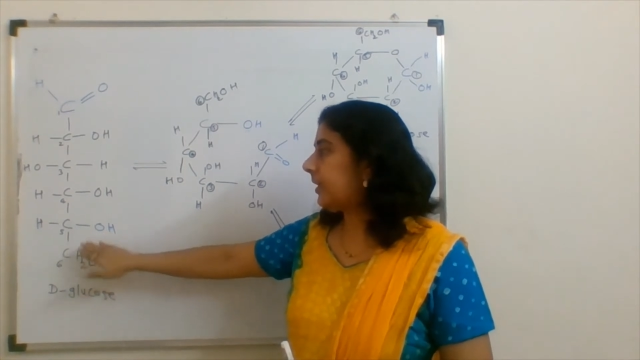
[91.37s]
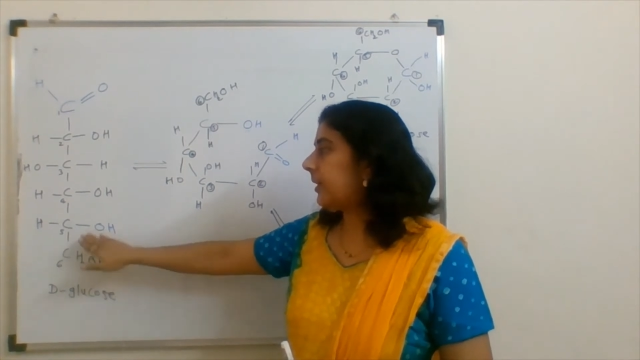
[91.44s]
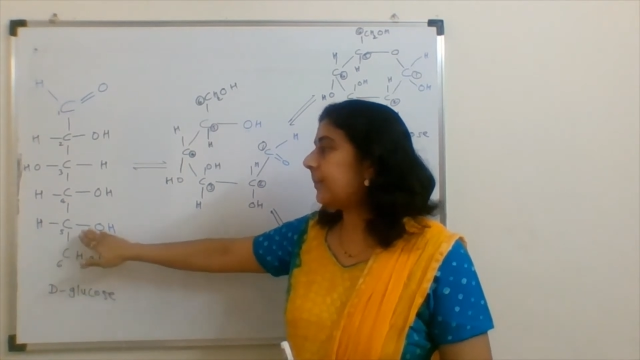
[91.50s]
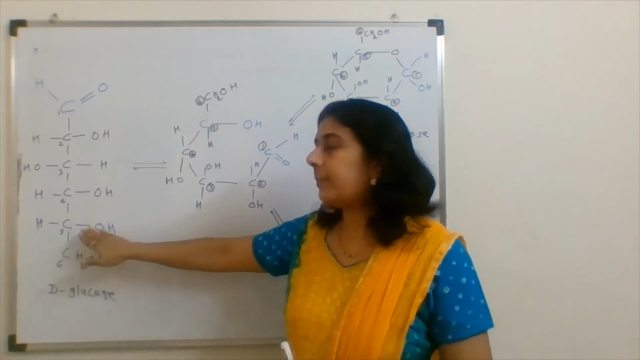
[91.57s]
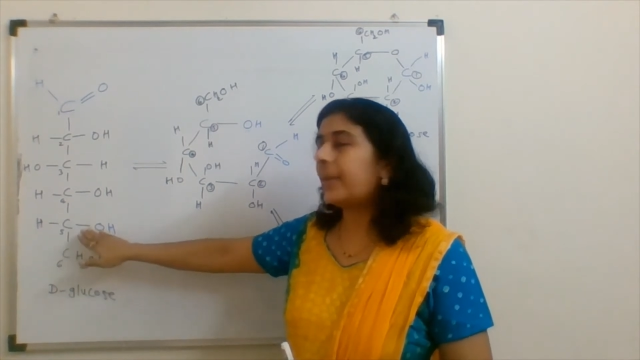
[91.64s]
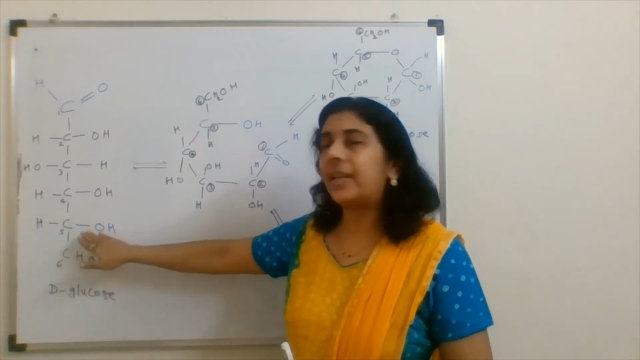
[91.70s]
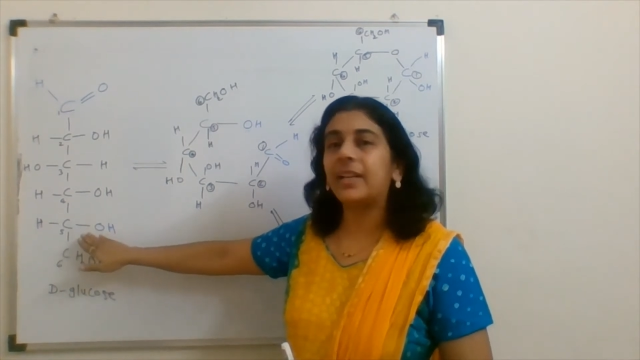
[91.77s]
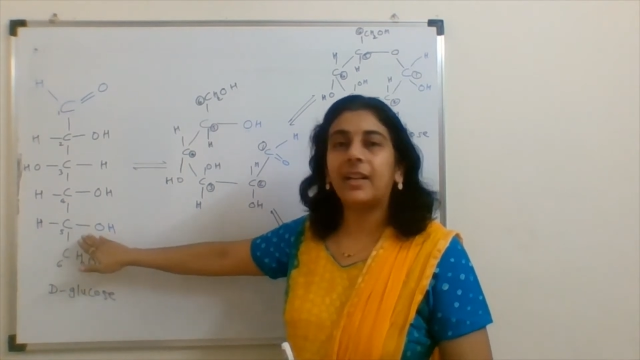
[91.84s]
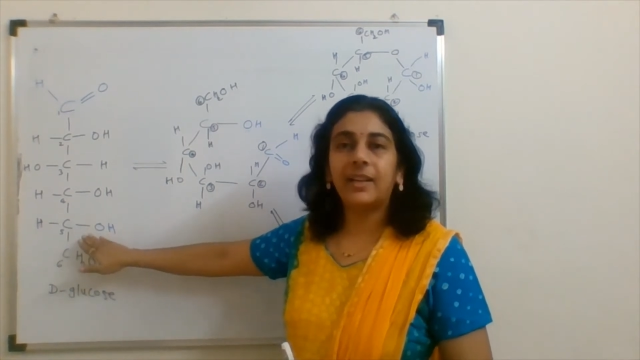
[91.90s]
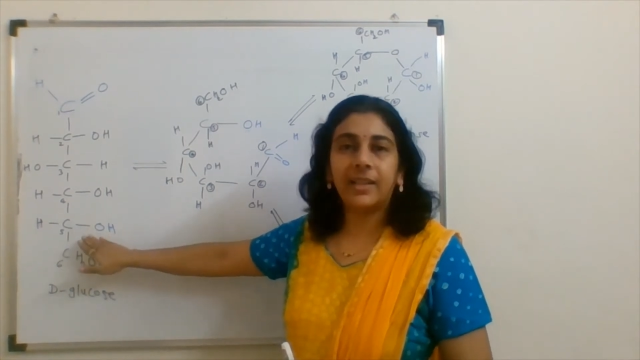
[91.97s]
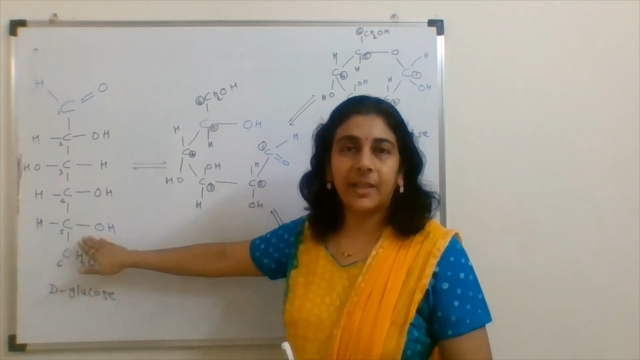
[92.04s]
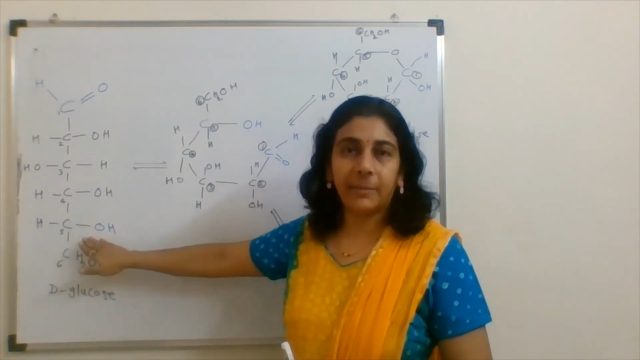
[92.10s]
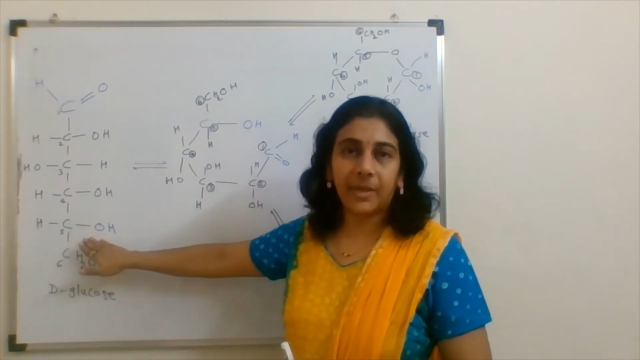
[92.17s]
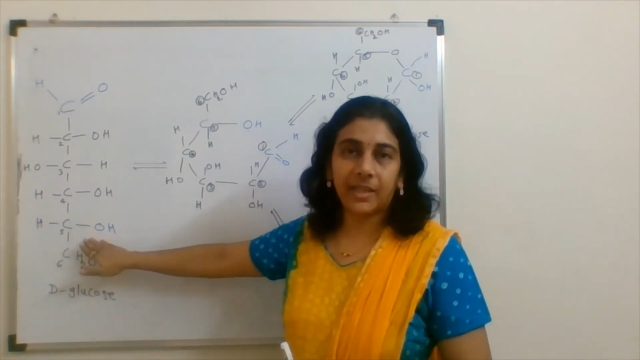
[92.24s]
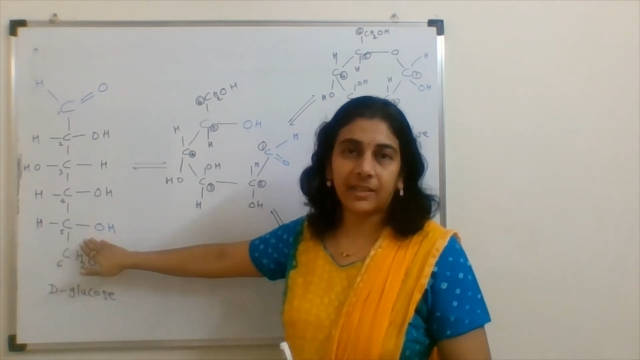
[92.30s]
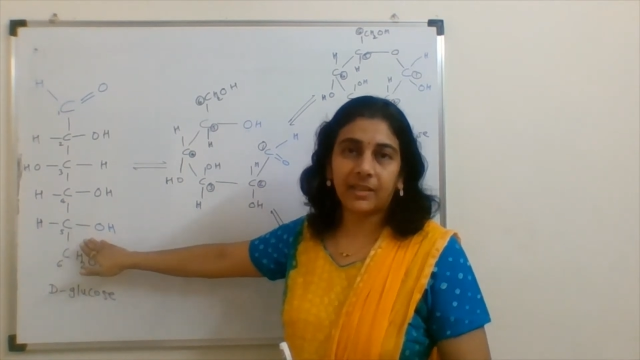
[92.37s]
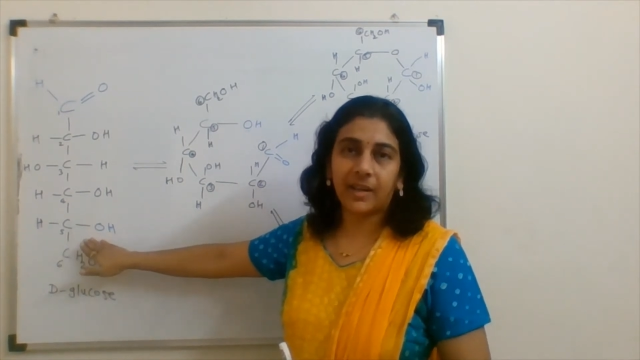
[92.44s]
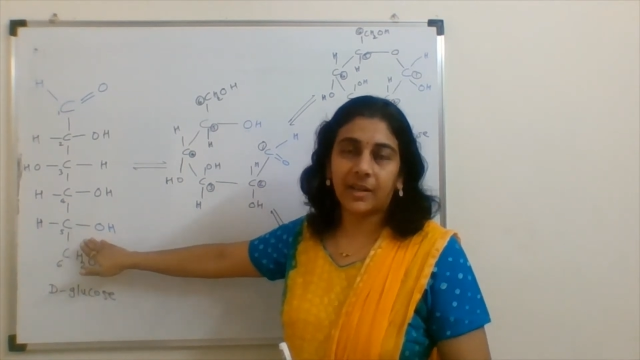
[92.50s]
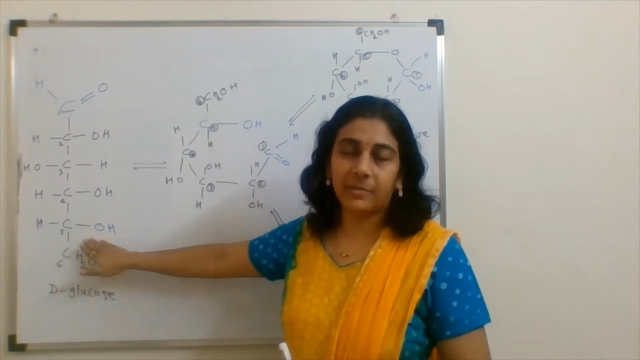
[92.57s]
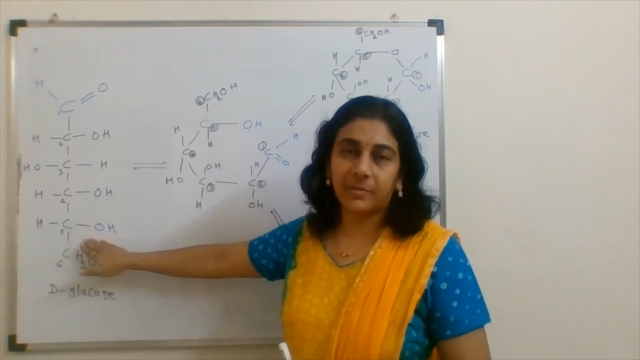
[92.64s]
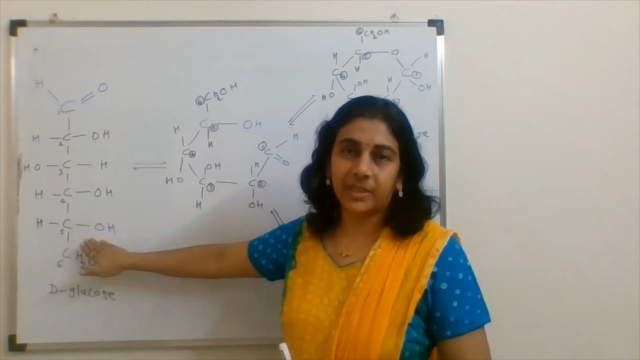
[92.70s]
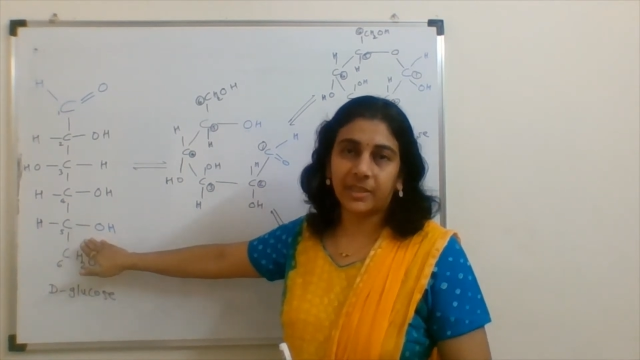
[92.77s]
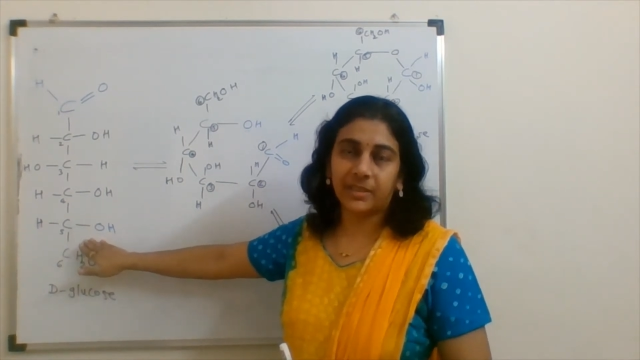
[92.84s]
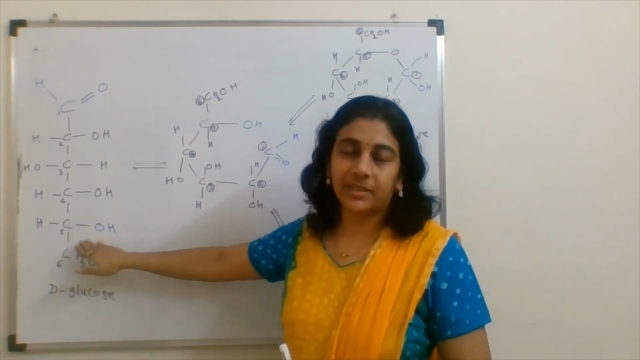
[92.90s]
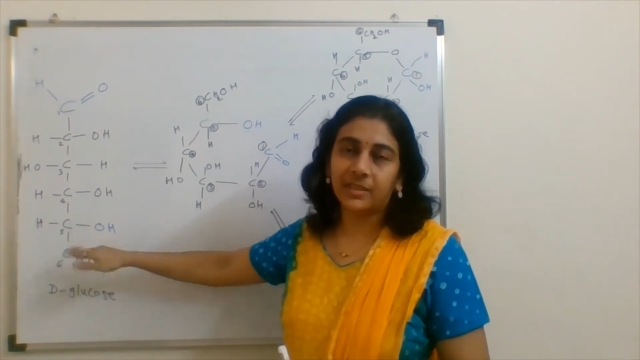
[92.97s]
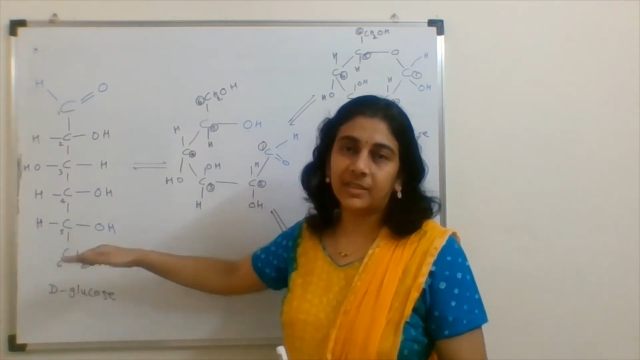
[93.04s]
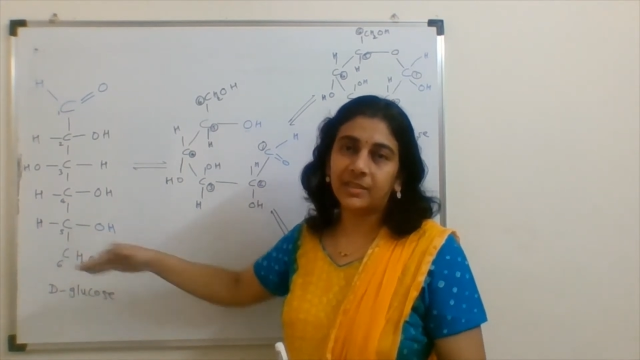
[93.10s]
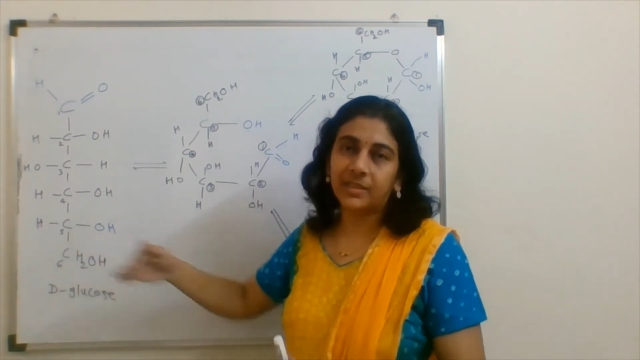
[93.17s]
the penultimate carbon,